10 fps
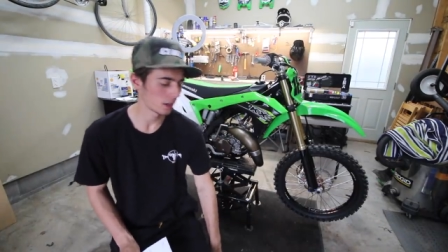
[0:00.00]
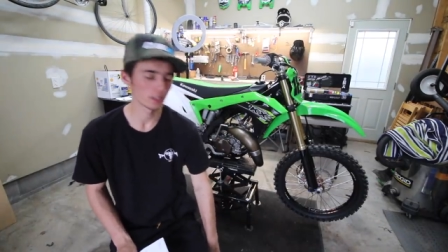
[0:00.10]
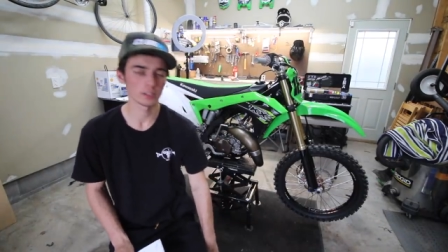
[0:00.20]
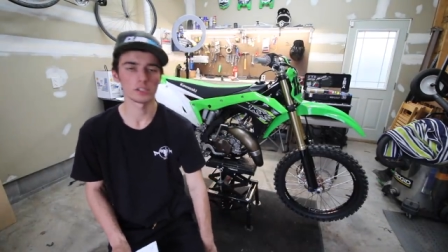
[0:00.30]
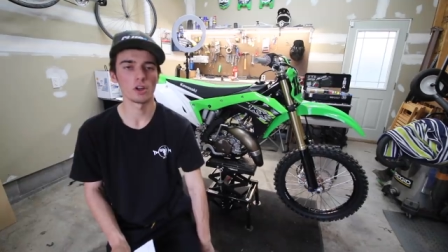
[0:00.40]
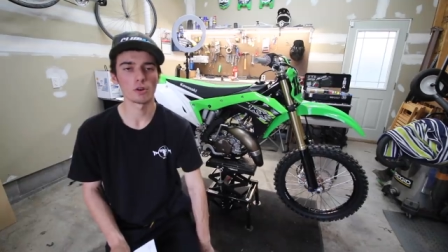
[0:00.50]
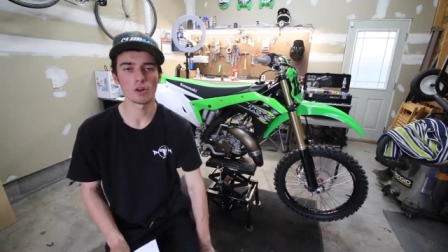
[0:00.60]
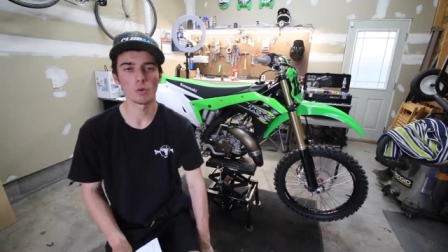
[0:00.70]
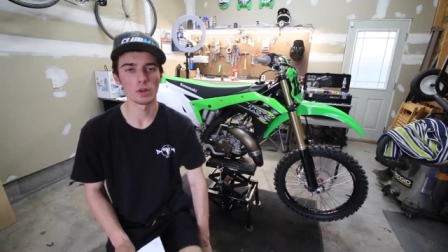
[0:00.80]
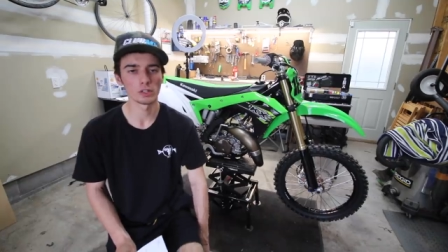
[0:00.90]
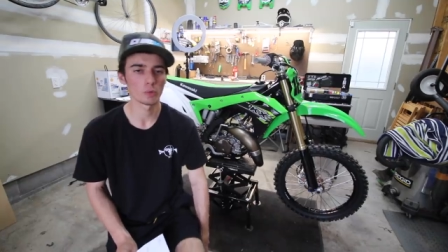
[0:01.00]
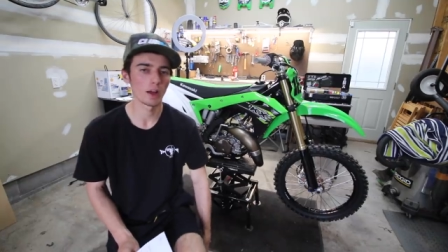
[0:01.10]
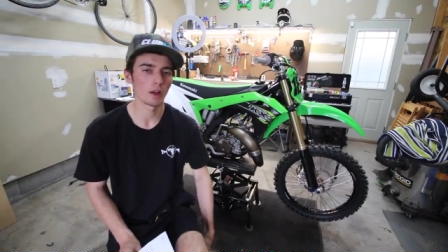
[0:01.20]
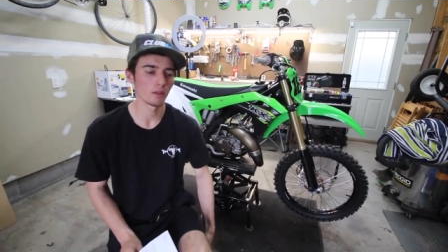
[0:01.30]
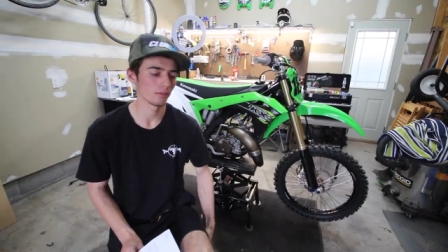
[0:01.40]
Sunoco
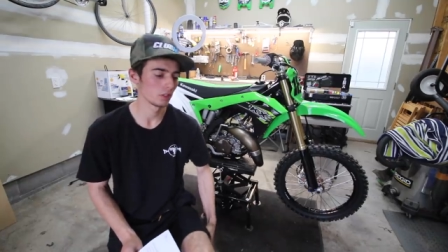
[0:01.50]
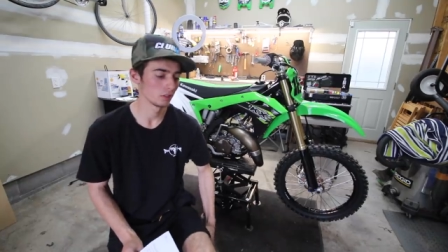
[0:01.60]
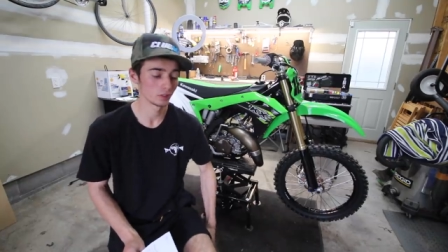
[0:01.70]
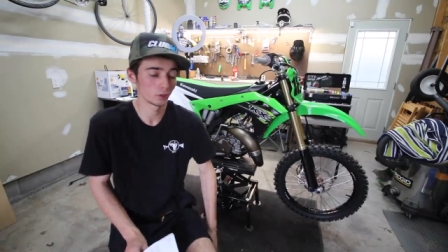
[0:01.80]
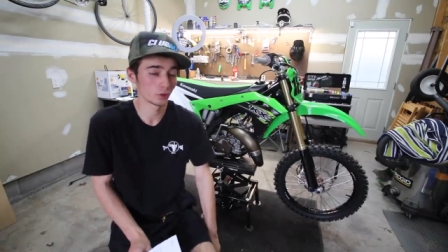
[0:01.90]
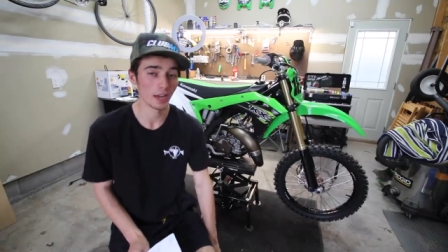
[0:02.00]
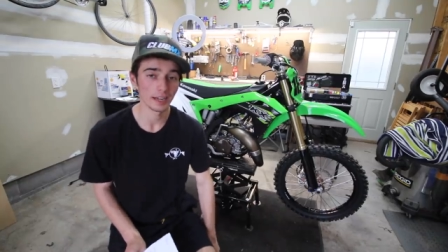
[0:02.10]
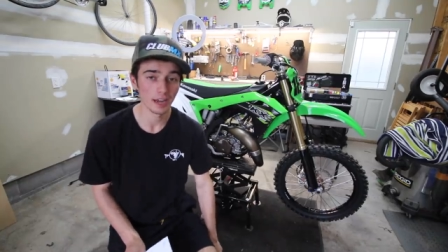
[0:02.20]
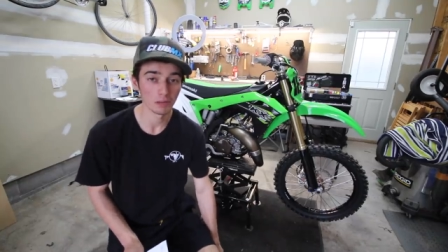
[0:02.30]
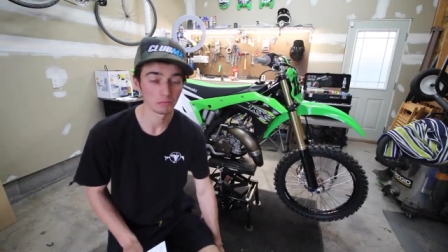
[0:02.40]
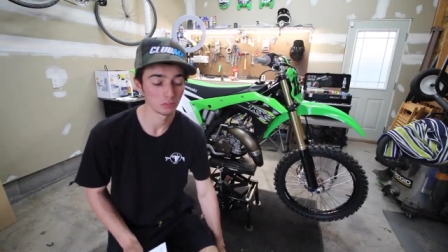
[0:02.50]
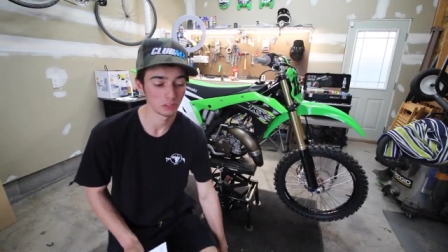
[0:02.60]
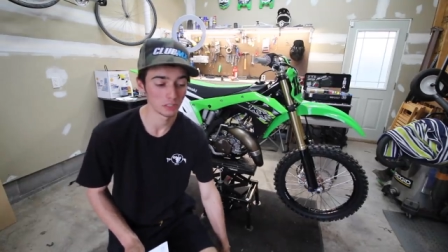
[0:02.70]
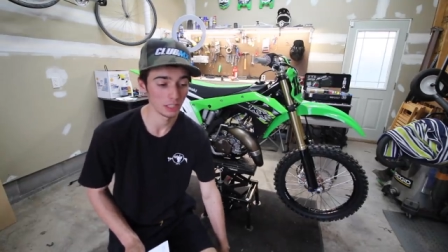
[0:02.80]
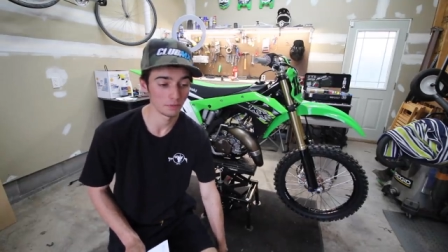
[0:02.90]
112 just to try it out,
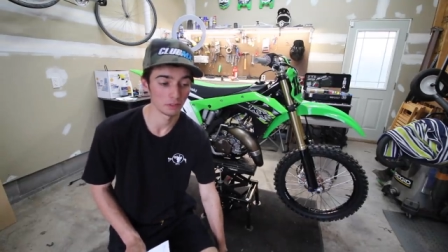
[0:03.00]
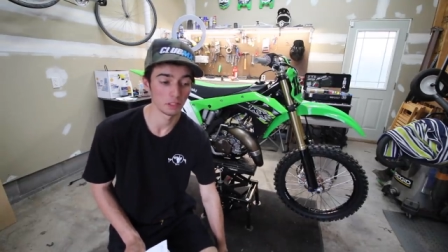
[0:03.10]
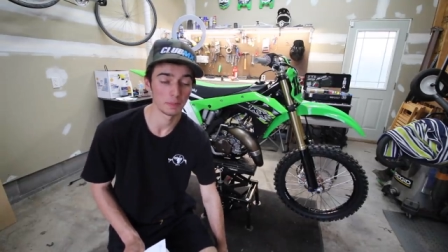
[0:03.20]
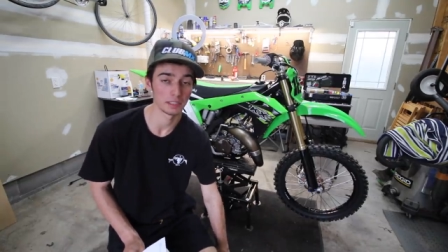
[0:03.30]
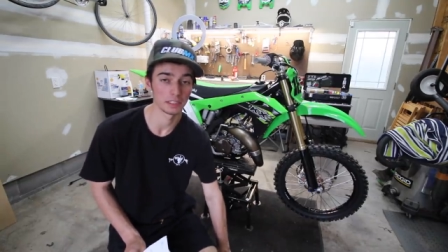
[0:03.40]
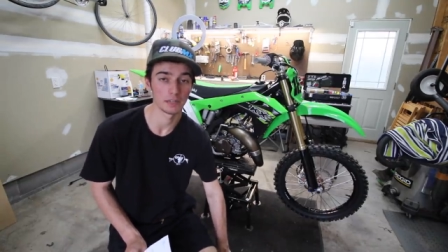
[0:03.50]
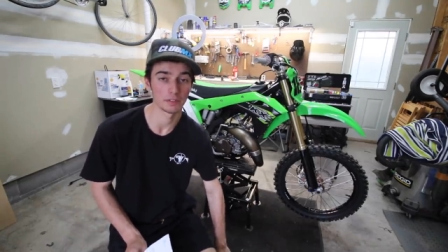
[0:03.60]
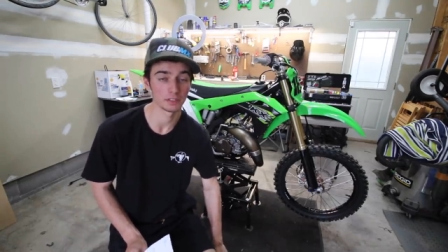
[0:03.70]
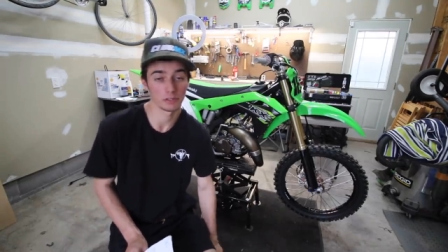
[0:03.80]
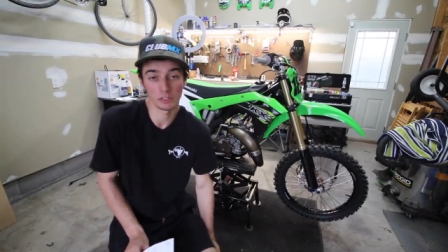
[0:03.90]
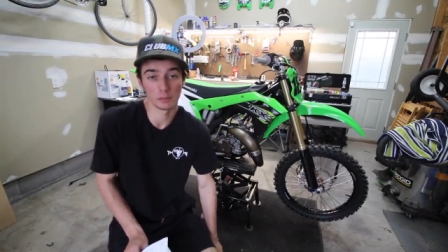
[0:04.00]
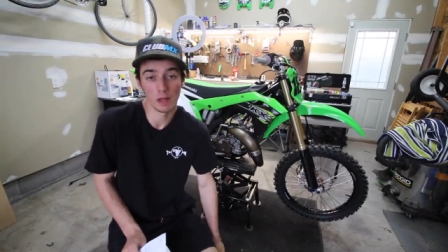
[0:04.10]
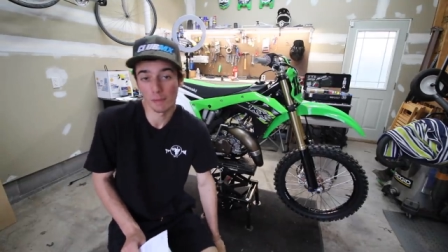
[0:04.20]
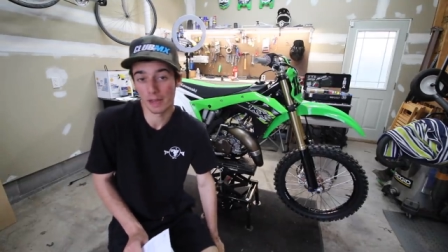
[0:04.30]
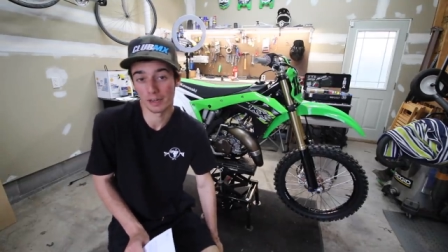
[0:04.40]
just to see if it really makes a difference. It'll
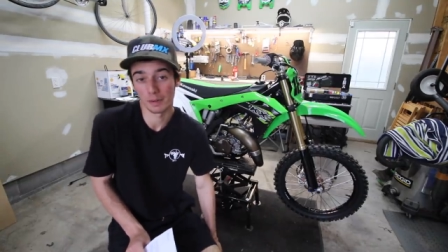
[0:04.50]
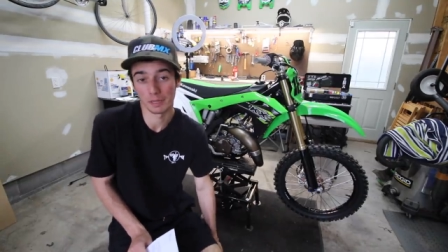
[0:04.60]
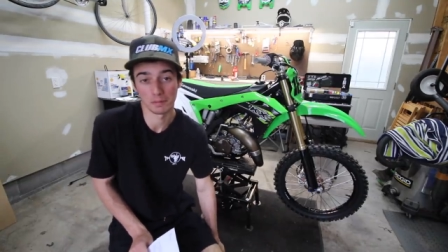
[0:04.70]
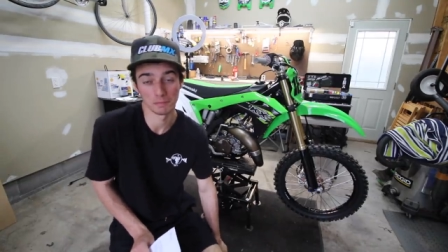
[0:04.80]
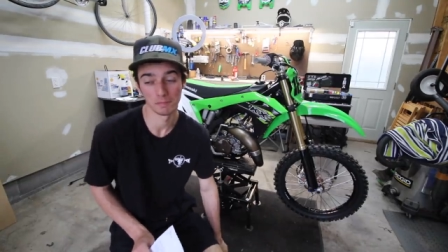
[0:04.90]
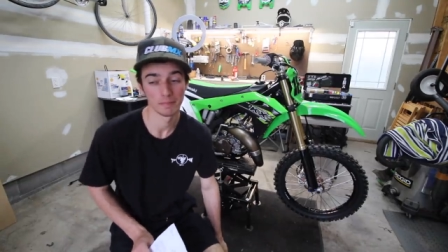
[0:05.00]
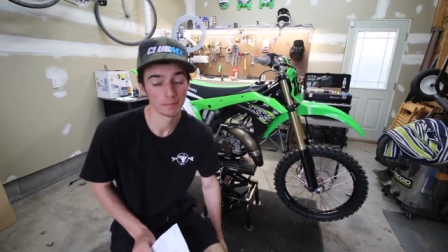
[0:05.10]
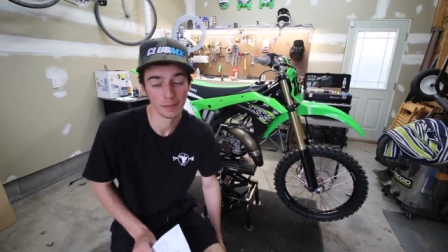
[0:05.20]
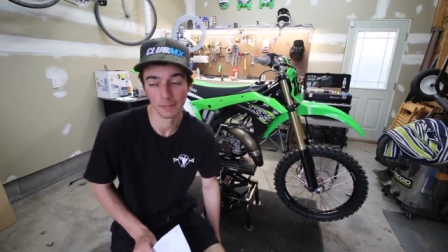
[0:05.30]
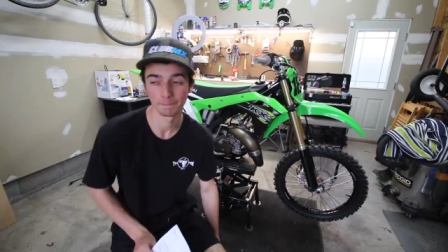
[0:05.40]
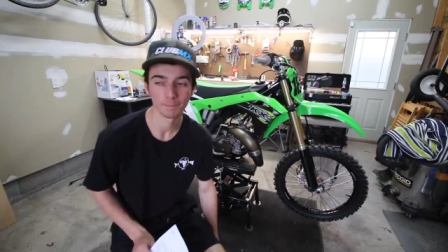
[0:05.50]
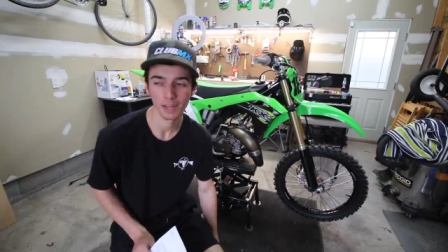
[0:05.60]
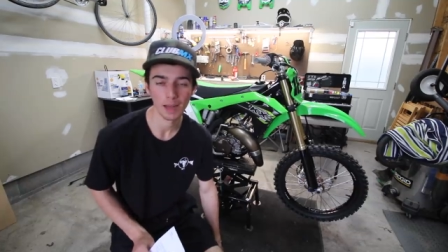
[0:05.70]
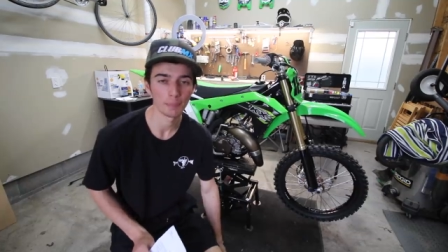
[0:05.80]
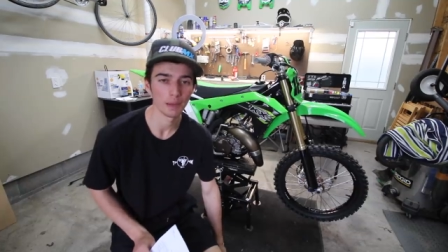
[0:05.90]
smell better, I mean, but
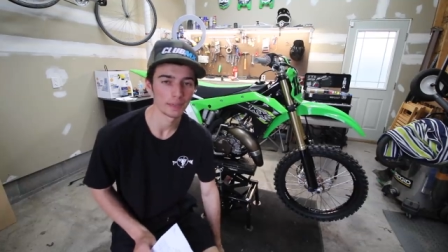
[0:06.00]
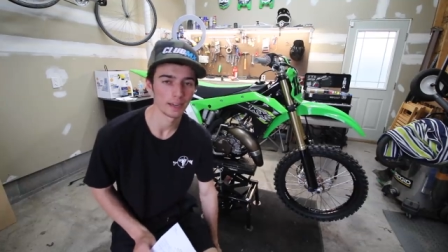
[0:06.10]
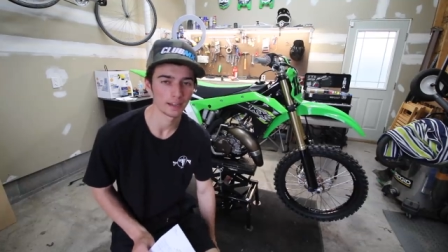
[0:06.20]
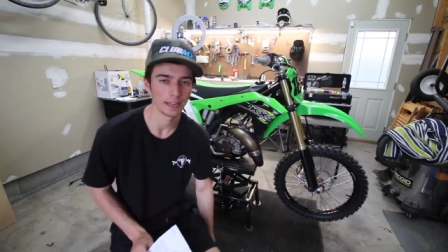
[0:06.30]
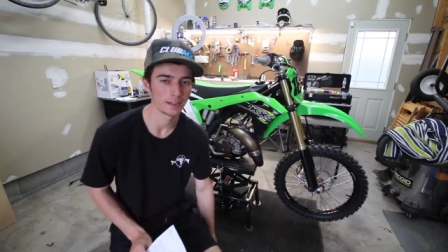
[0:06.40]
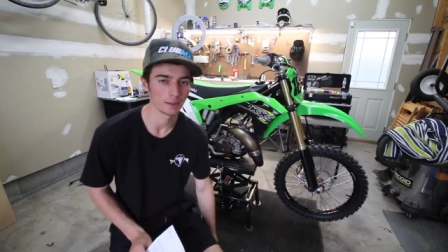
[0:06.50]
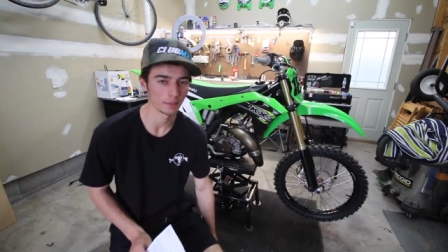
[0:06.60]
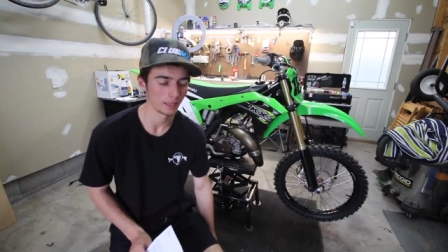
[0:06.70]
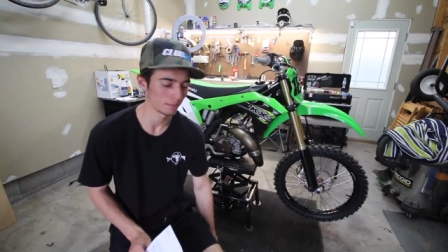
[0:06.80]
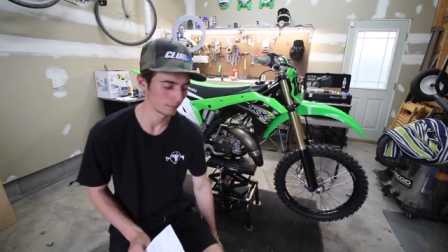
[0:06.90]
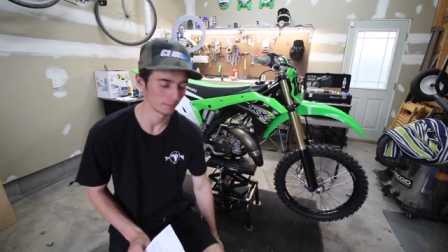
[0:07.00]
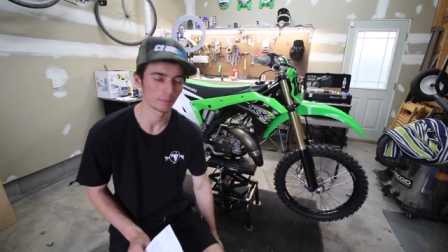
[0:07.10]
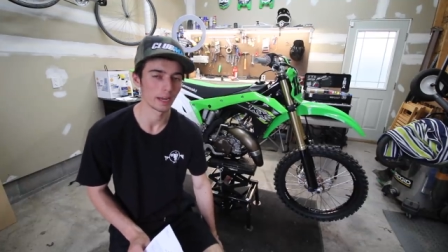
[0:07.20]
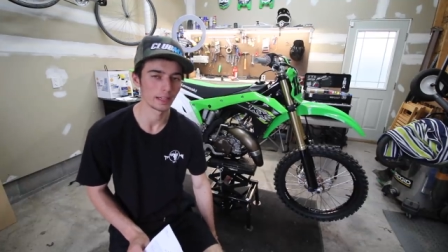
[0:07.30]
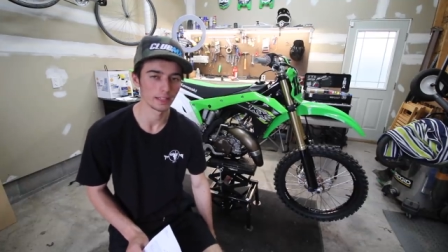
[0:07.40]
I'm probably not gonna end up keep
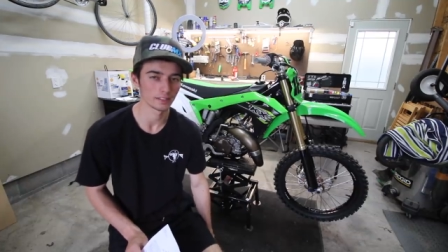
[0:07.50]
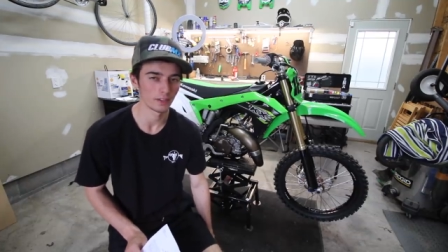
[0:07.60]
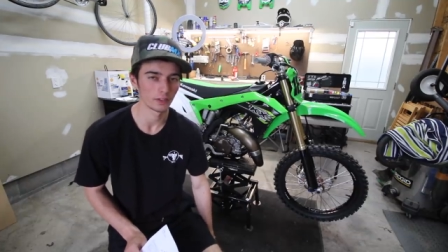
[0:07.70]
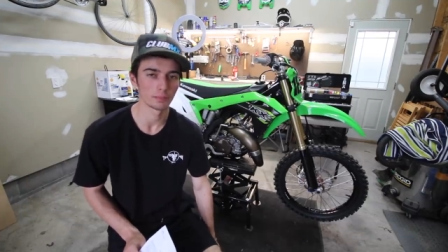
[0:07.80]
buying that stuff.